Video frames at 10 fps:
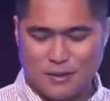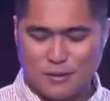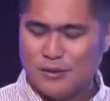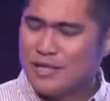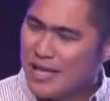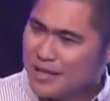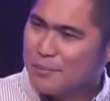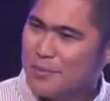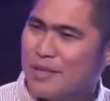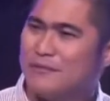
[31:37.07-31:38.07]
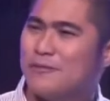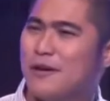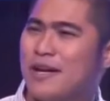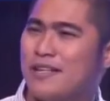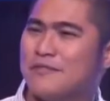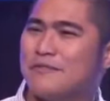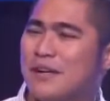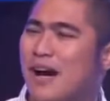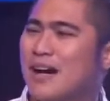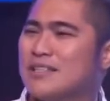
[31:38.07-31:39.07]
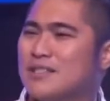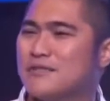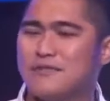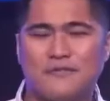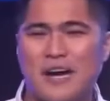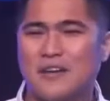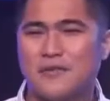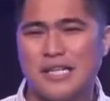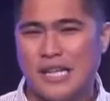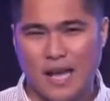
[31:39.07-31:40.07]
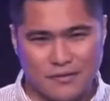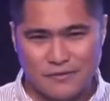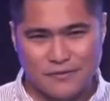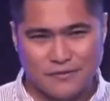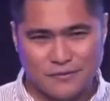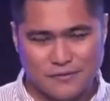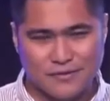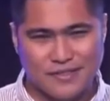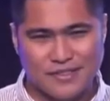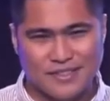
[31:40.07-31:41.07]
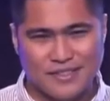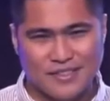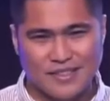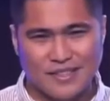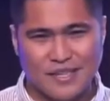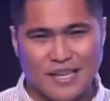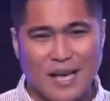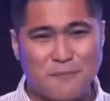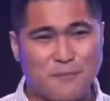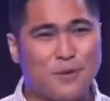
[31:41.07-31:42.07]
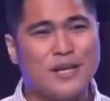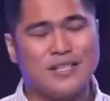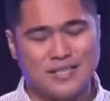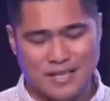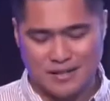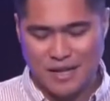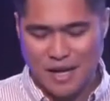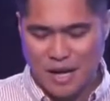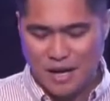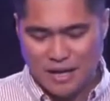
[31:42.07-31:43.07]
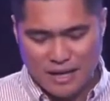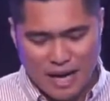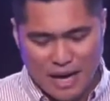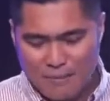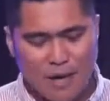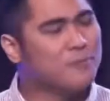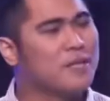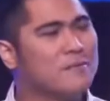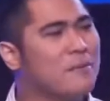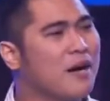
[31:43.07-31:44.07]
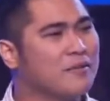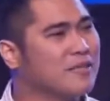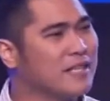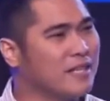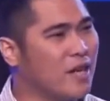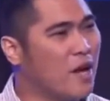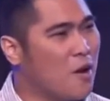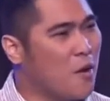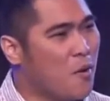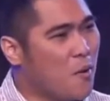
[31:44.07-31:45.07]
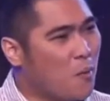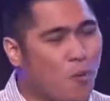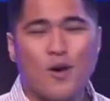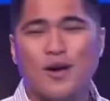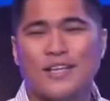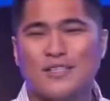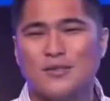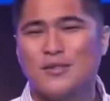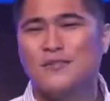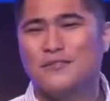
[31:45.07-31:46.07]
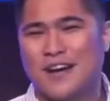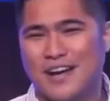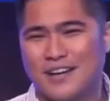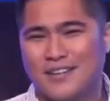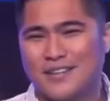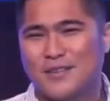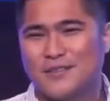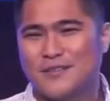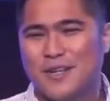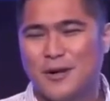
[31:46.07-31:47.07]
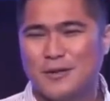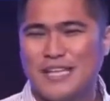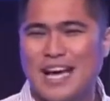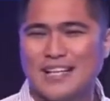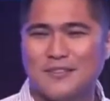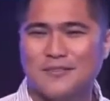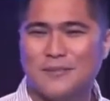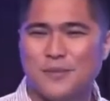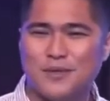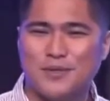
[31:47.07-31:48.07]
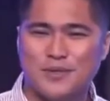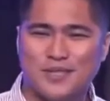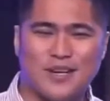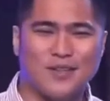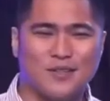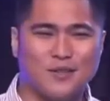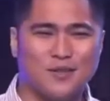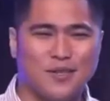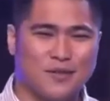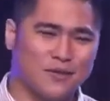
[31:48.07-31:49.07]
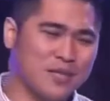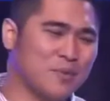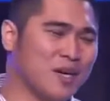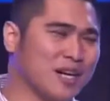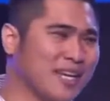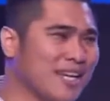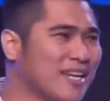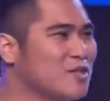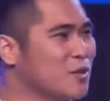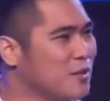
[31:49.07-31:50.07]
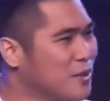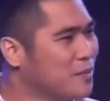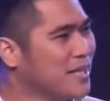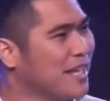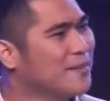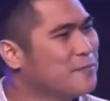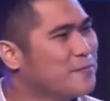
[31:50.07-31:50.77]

Do not be afraid of God's fiery love. Embrace it. Climb up the mountain. Walk into the fire. Hold the hand of the persons around you. Kung di mo kakilala, shoulder man lang.